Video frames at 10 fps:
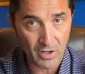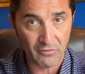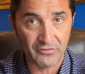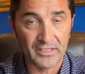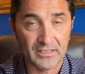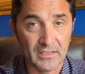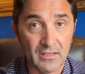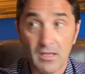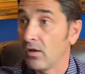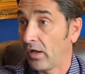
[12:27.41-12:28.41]
way of
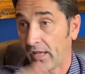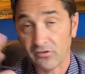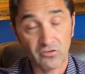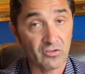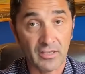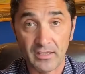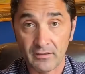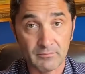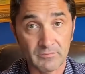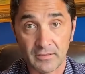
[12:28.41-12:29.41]
thinking, as
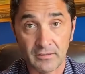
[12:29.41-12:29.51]
uh,